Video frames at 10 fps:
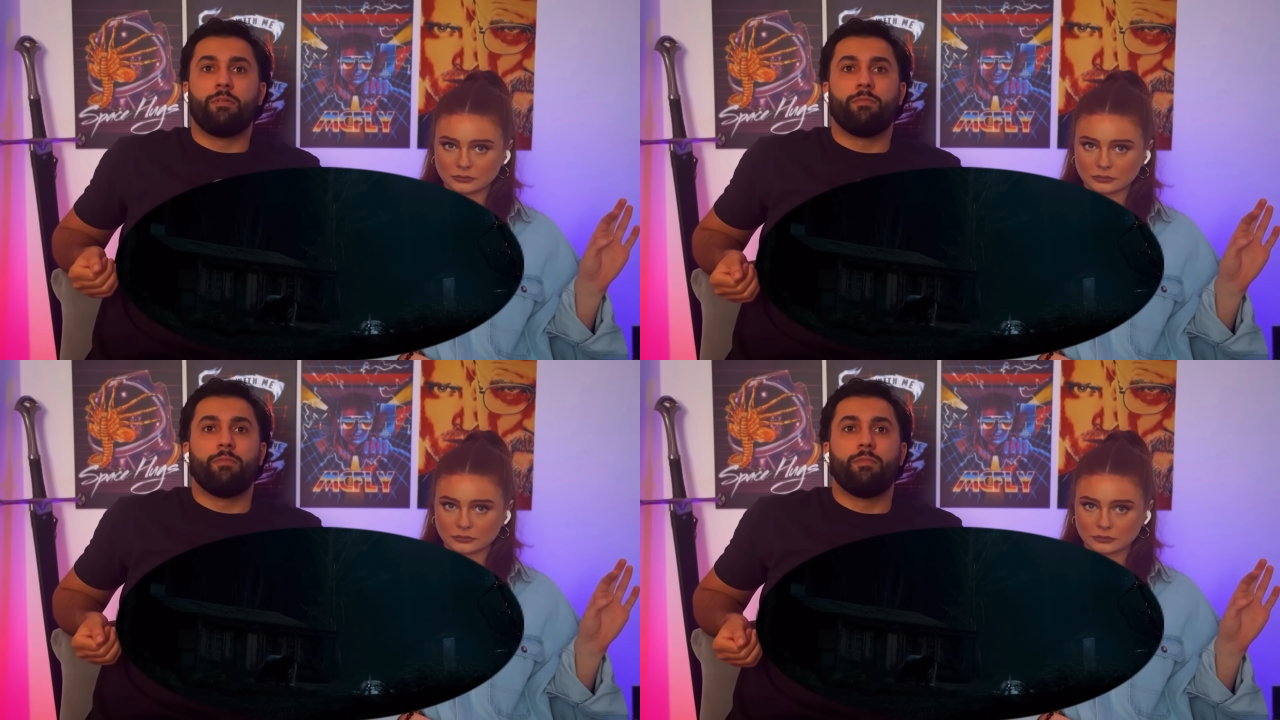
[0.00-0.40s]

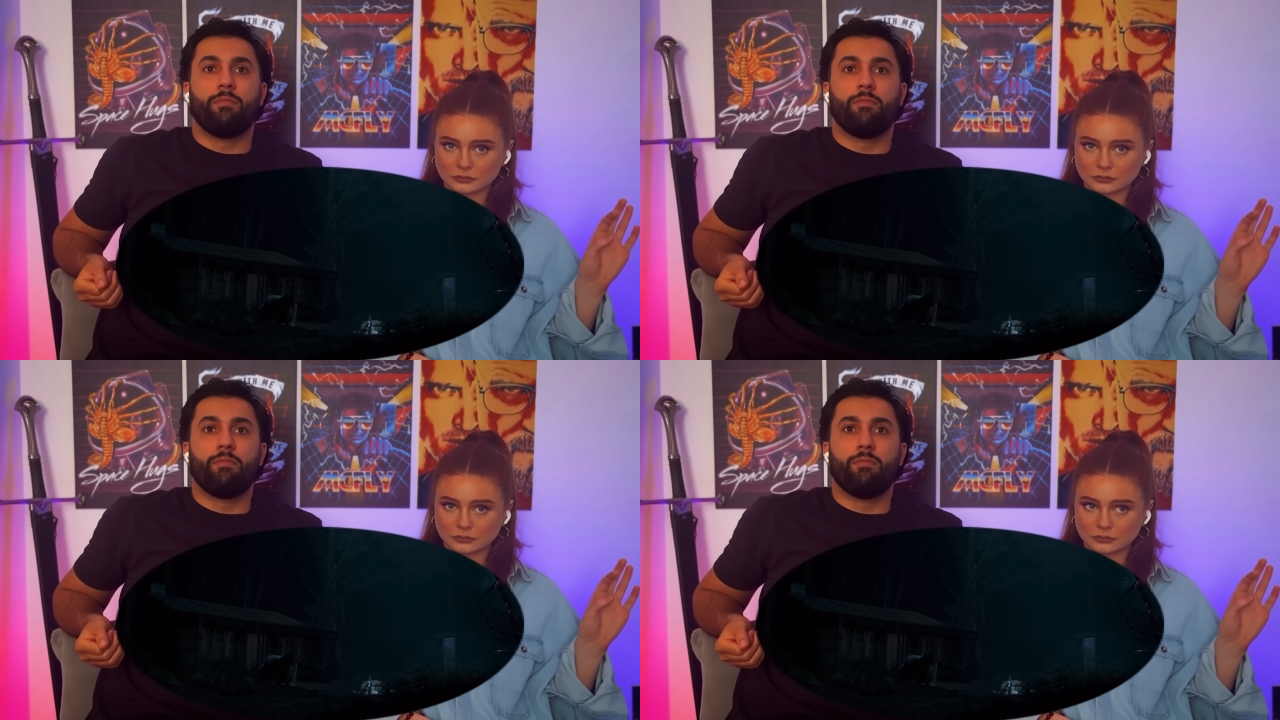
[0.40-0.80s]

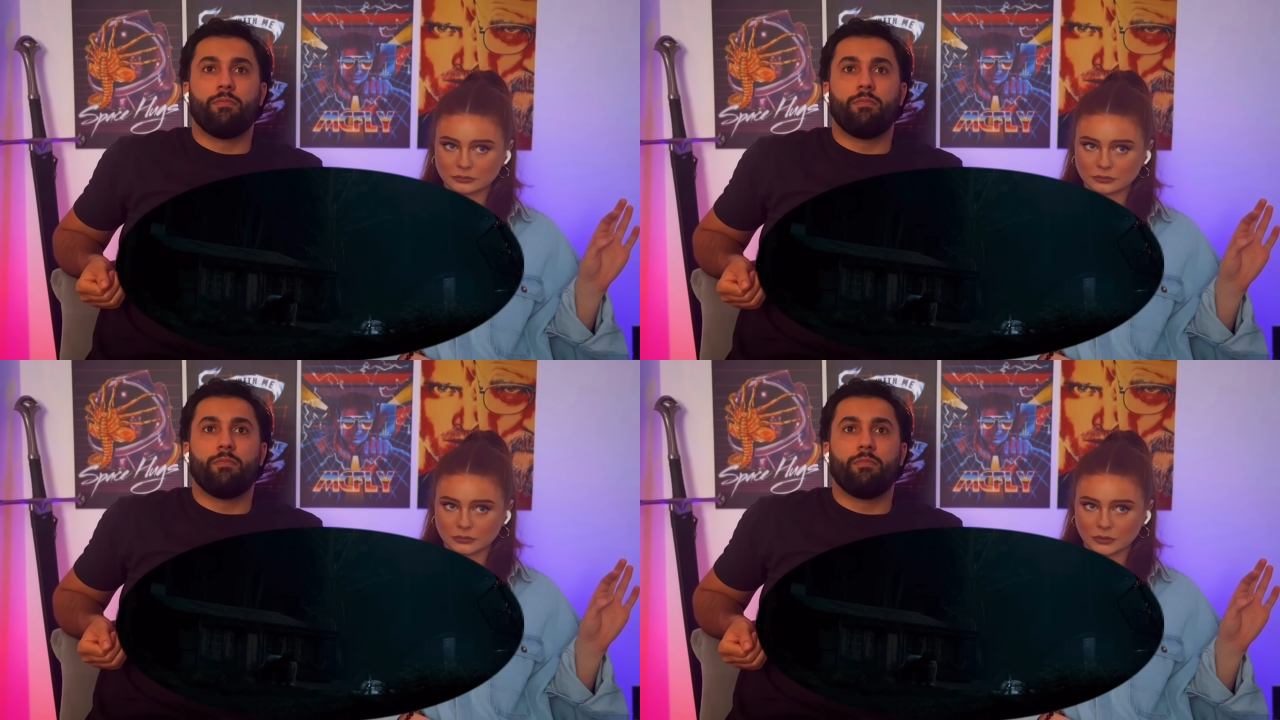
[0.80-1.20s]

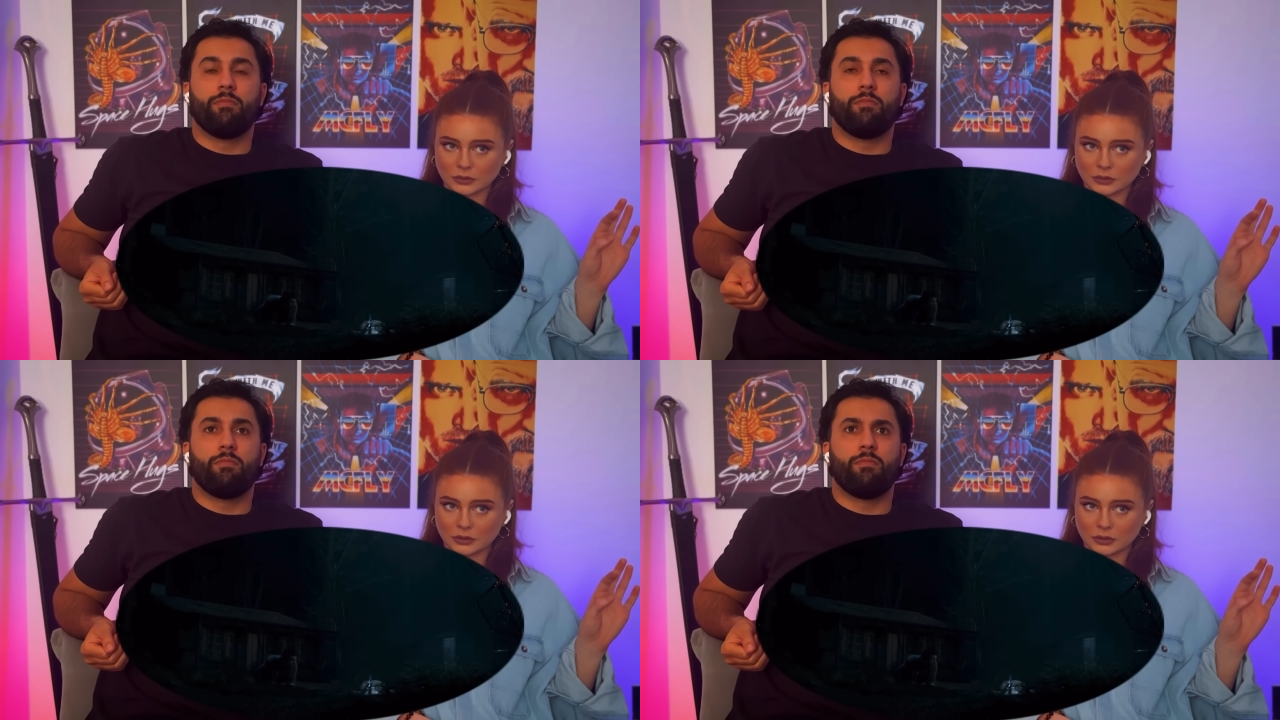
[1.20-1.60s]

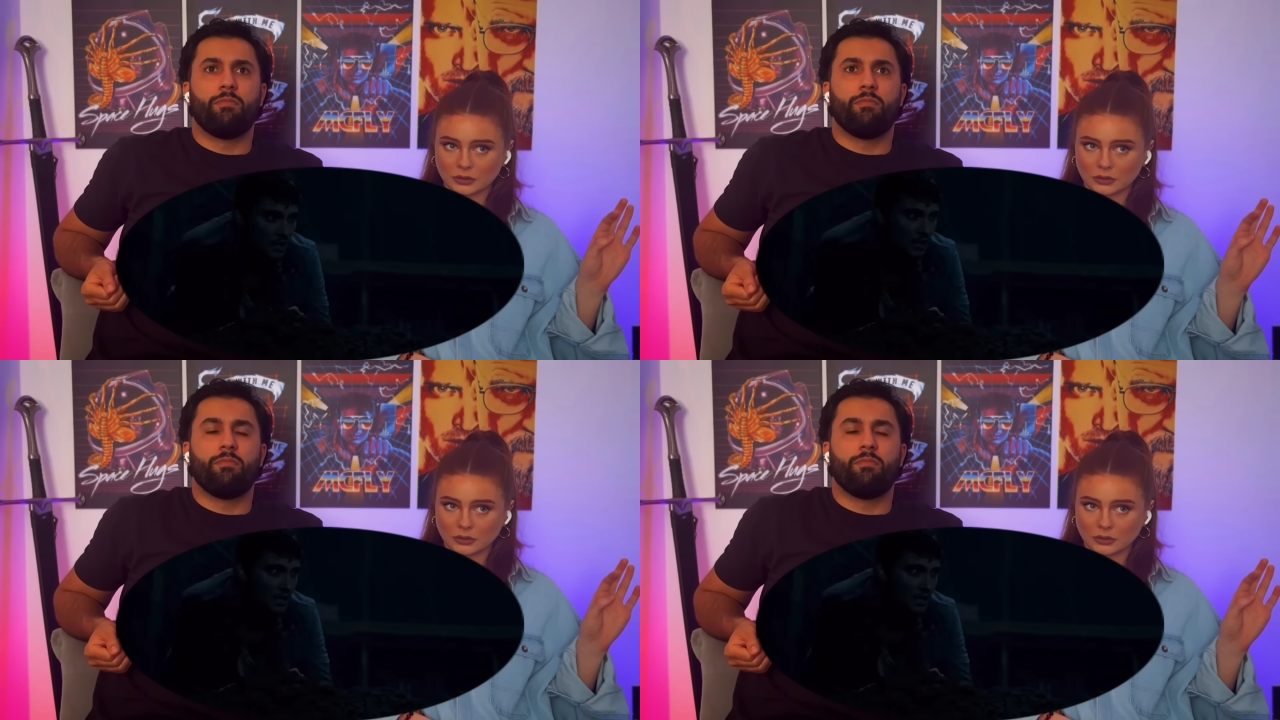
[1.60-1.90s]
No one is speaking in this clip.